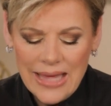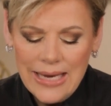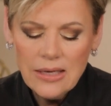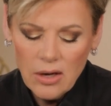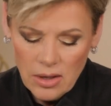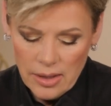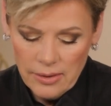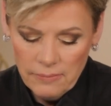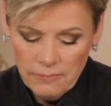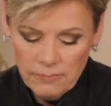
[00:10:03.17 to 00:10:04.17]
think
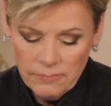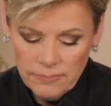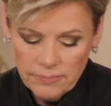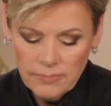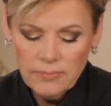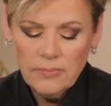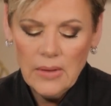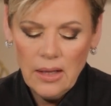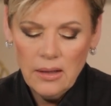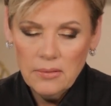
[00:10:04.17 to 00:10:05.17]
on.
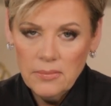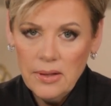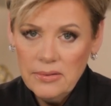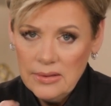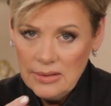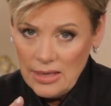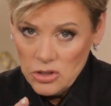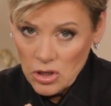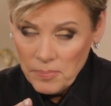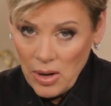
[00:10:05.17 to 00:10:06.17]
Yes.
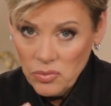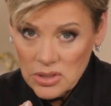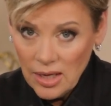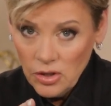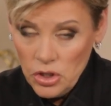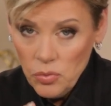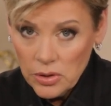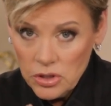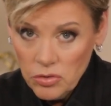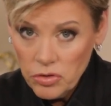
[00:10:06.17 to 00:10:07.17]
He's talking about telling you
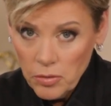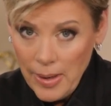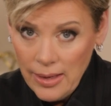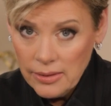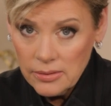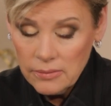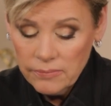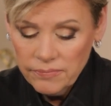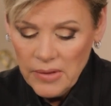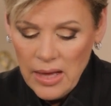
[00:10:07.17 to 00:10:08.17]
what to do with your mm-hmm. mind.
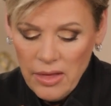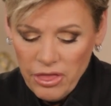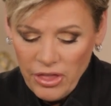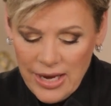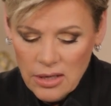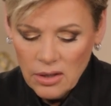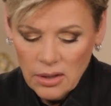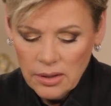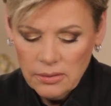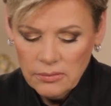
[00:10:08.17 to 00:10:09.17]
Mm-hmm. Think
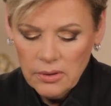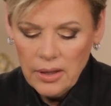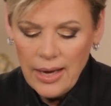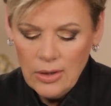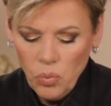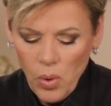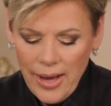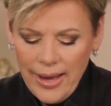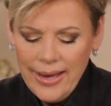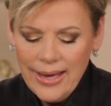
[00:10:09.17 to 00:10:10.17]
on and
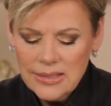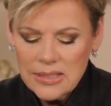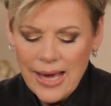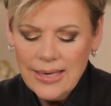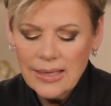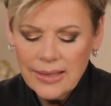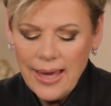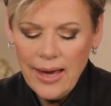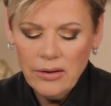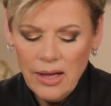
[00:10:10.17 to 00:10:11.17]
weigh and take
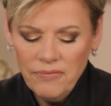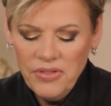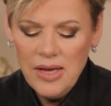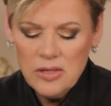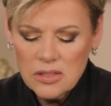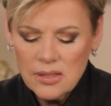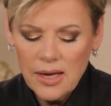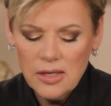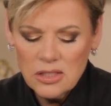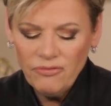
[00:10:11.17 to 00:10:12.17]
account of these
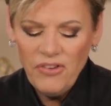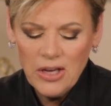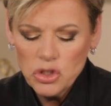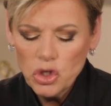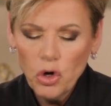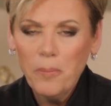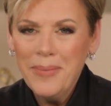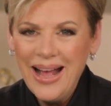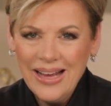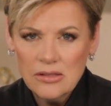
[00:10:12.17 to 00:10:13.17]
things. Fix your
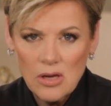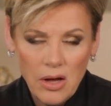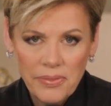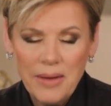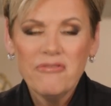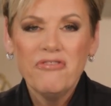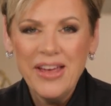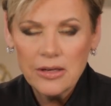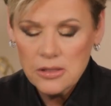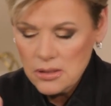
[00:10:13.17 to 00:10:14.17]
minds on them.
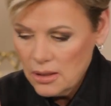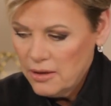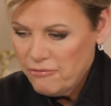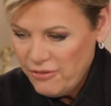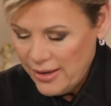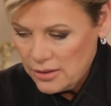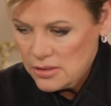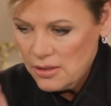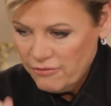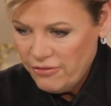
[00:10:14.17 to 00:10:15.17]
Fix, fix,
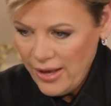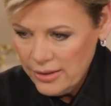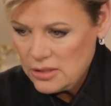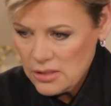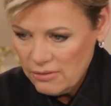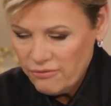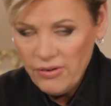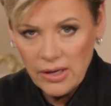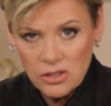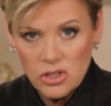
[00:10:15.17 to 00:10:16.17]
fix, fix,
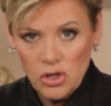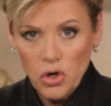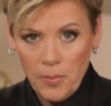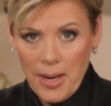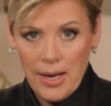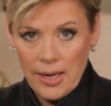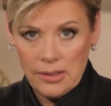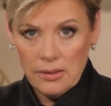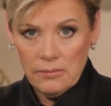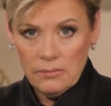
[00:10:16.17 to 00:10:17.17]
fix your
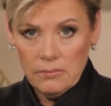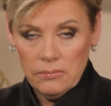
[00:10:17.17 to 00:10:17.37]
mind yes.